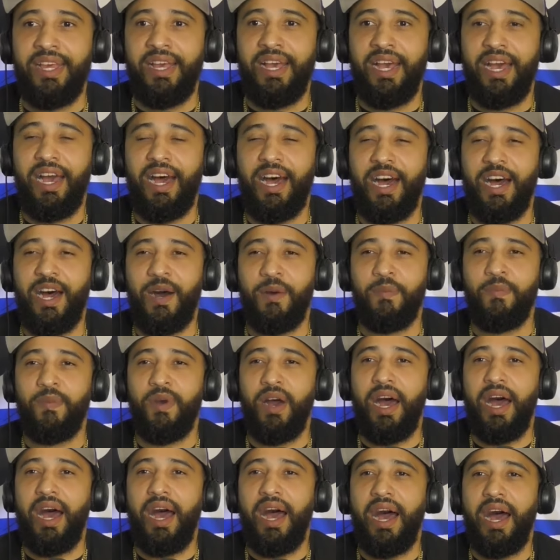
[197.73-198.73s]
Um,
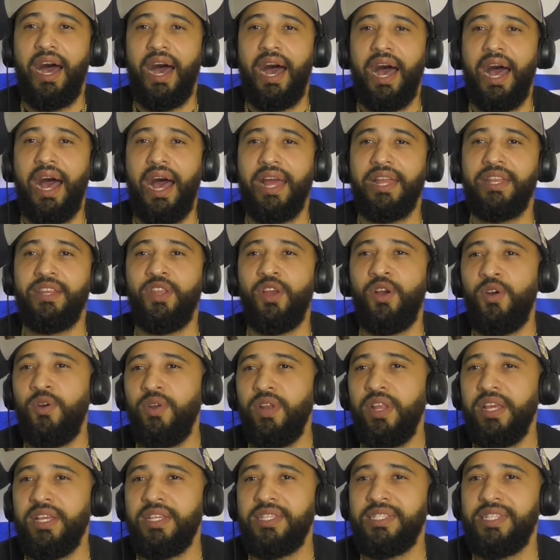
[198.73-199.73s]
I
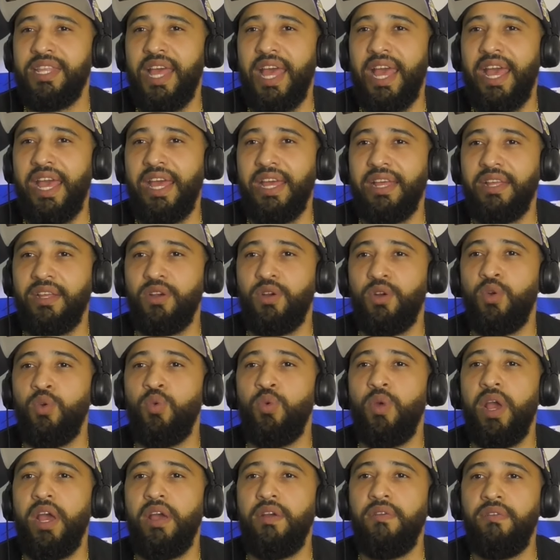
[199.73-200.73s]
noticed that
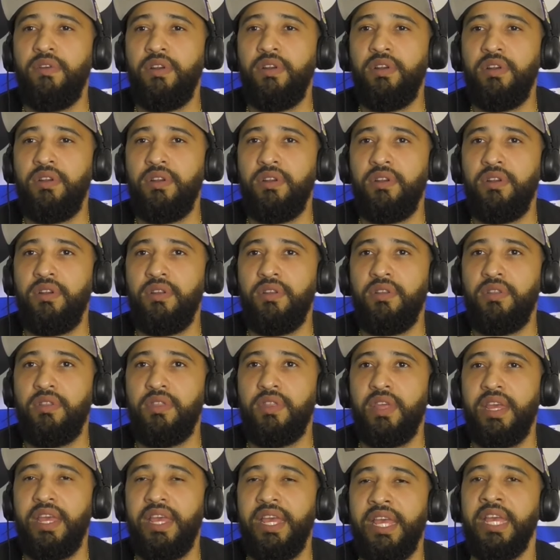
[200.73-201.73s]
whoever
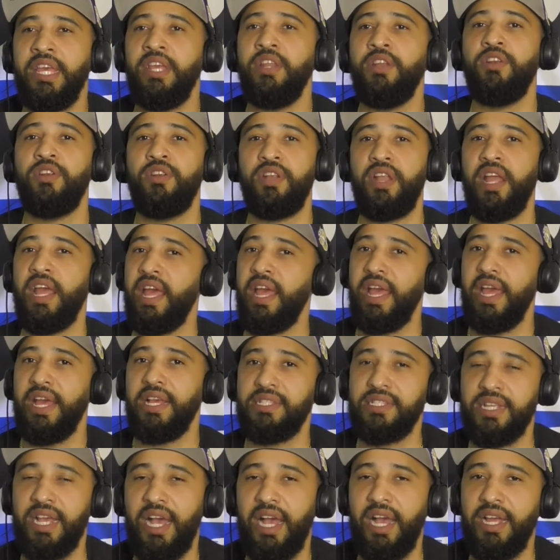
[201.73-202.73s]
the internet
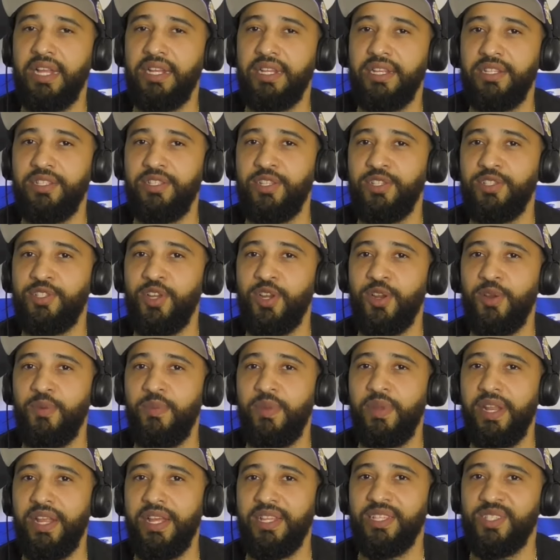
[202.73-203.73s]
has kind of
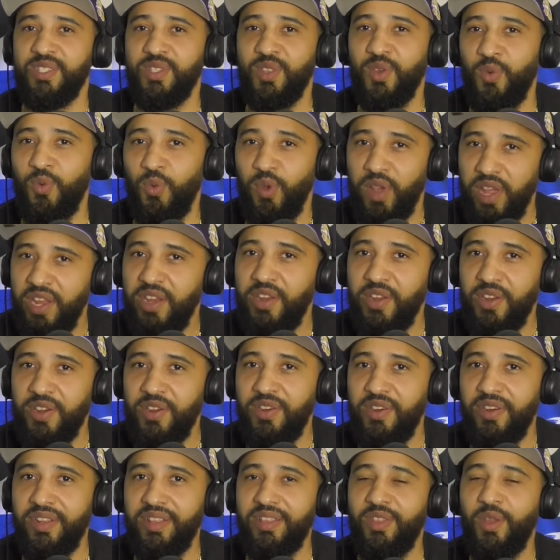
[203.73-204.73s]
determined as the
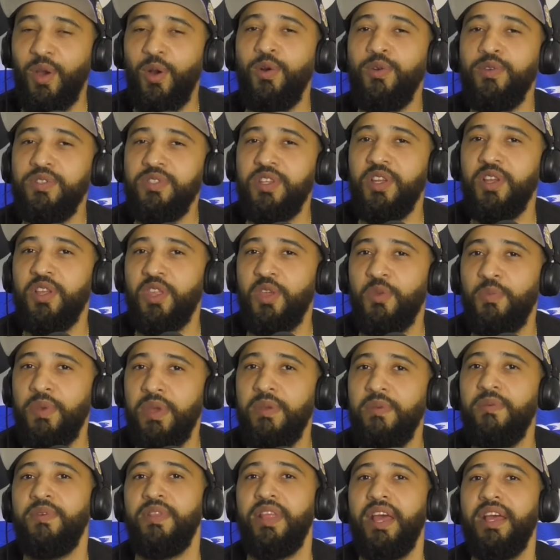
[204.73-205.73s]
winner, those are the
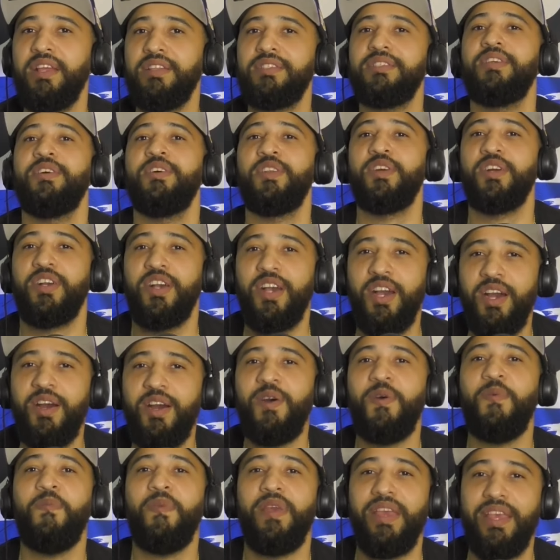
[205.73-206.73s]
people that's going to
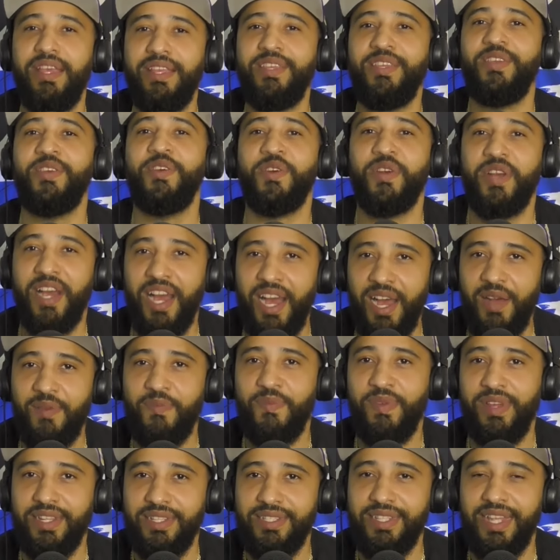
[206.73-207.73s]
come in your
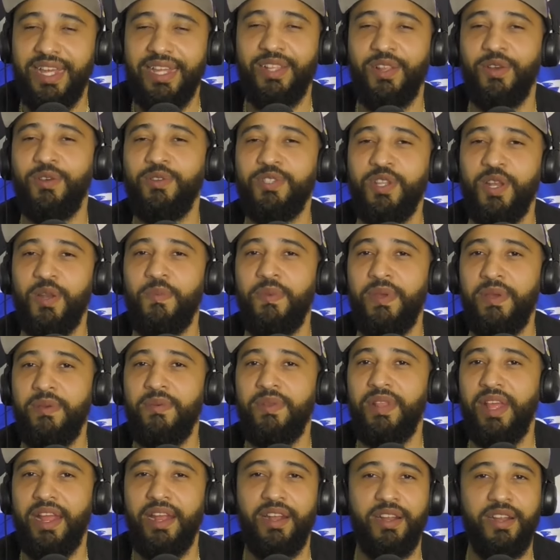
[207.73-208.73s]
comments. Like those are the people
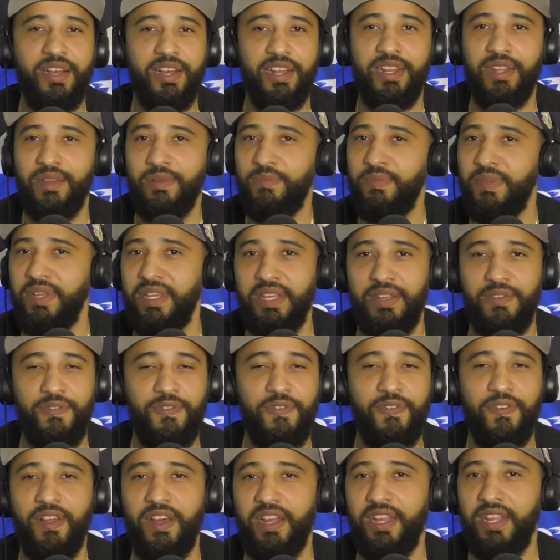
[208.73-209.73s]
that are going to be
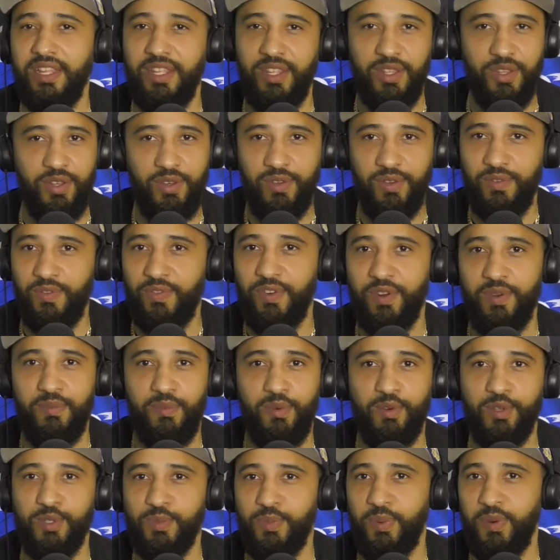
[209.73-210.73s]
flooding you for the
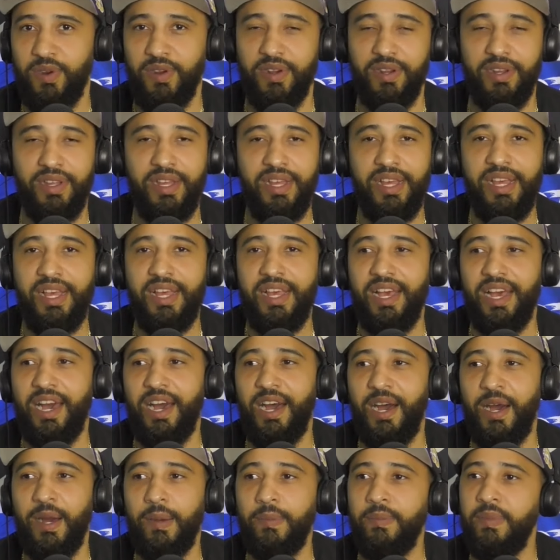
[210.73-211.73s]
most part.
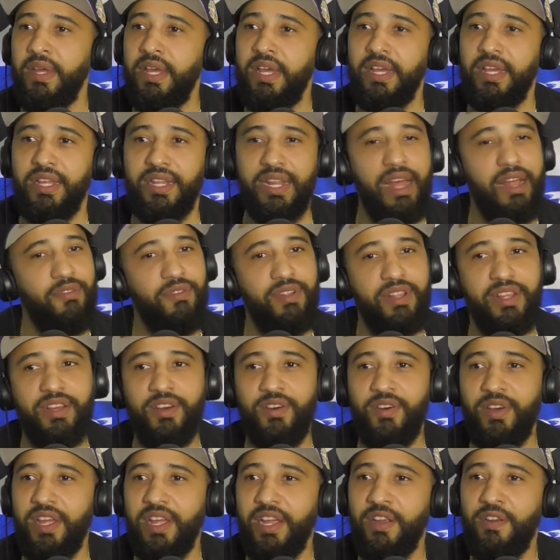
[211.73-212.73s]
Um, you're not really
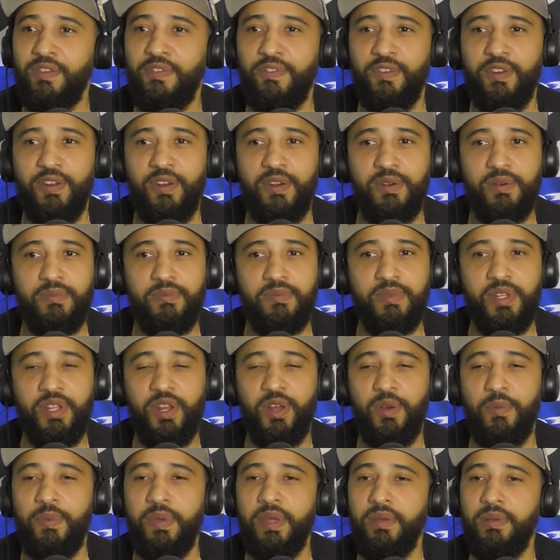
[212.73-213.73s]
going to hear from, you
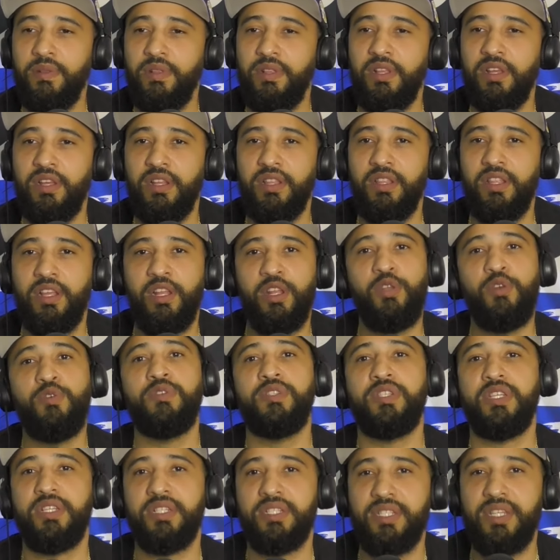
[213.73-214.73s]
know, pe- the the
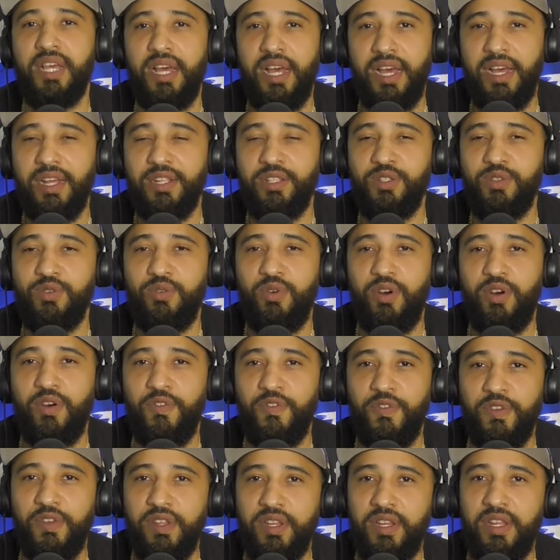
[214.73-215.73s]
losing side too
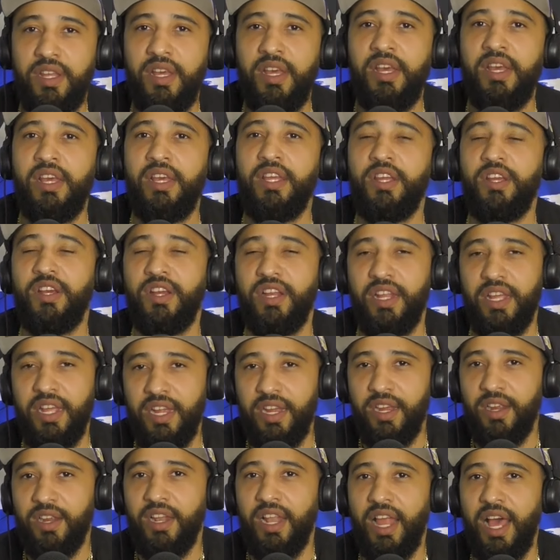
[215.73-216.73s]
often. You're going to
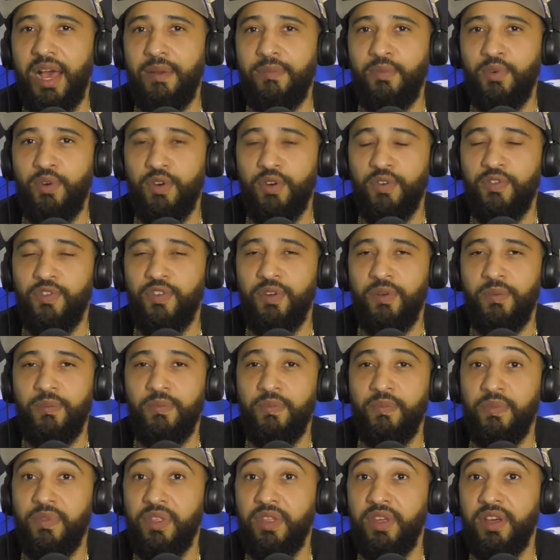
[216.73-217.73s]
hear a lot more
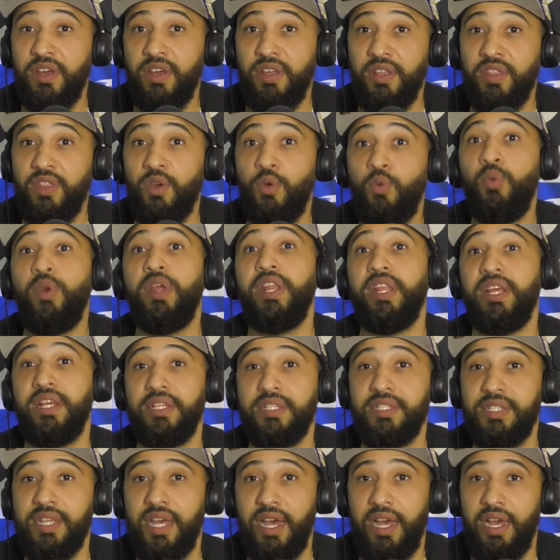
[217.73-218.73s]
from the the winning
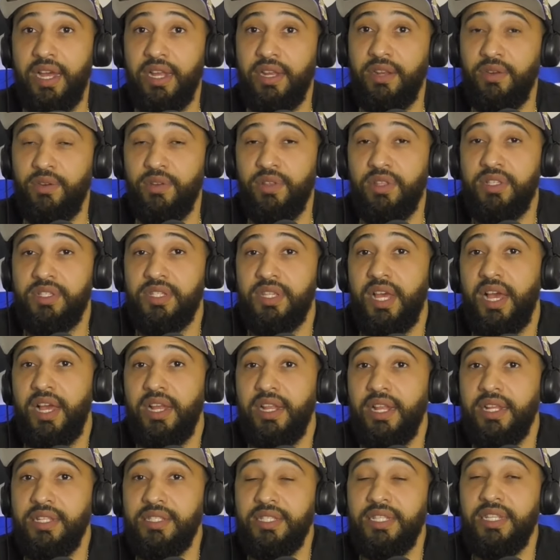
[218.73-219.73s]
side or the
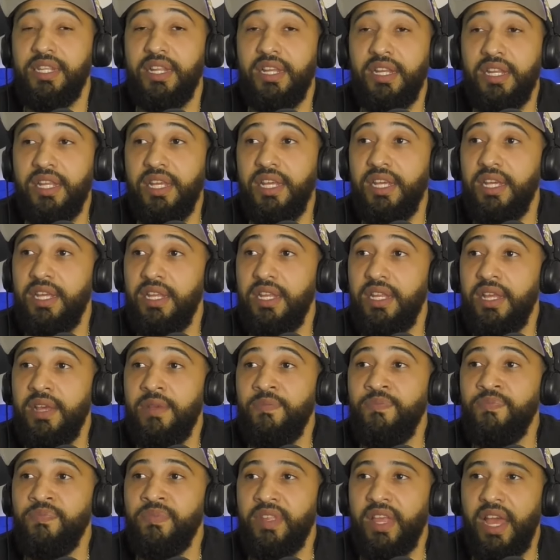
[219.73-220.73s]
side that's in the lead
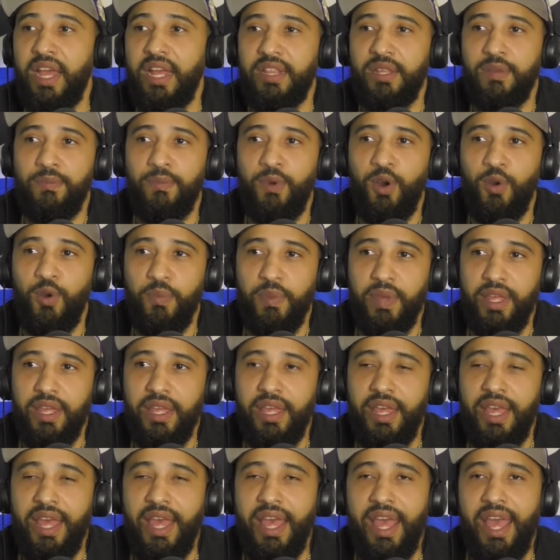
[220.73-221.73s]
at the moment.
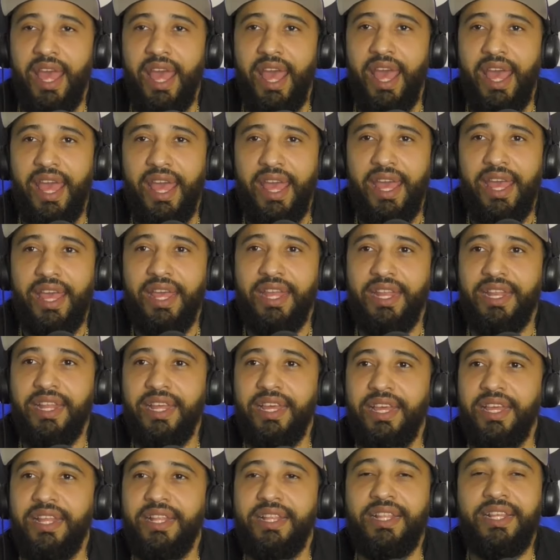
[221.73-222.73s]
And
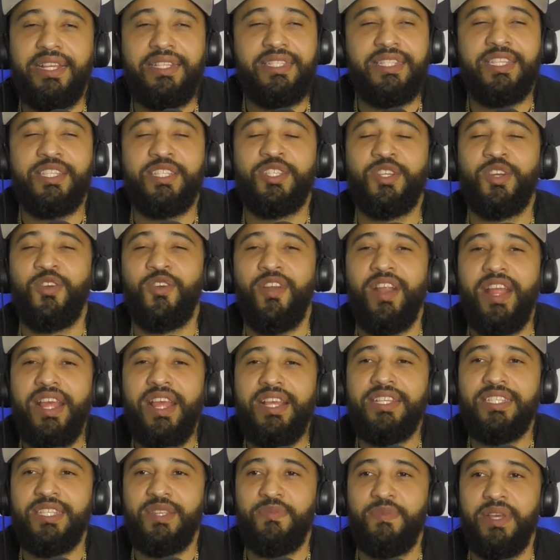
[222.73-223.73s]
this is
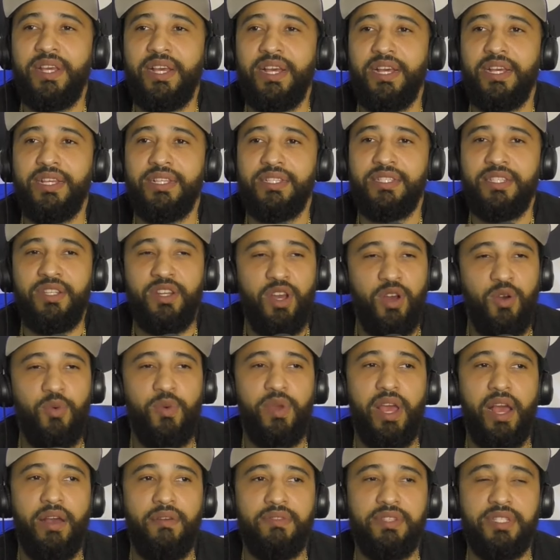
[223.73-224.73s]
crazy because, you know,
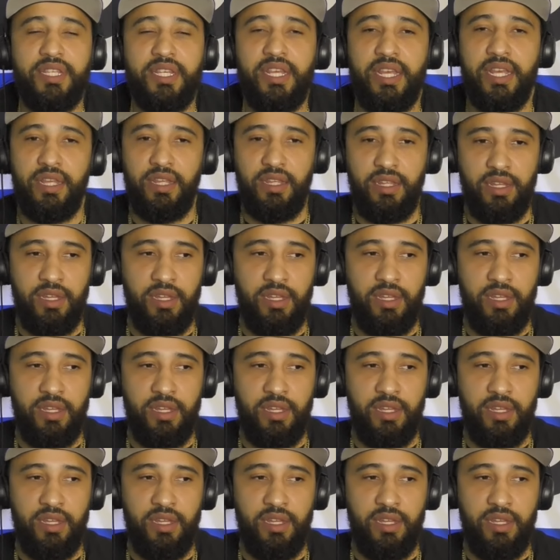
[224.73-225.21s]
we obviously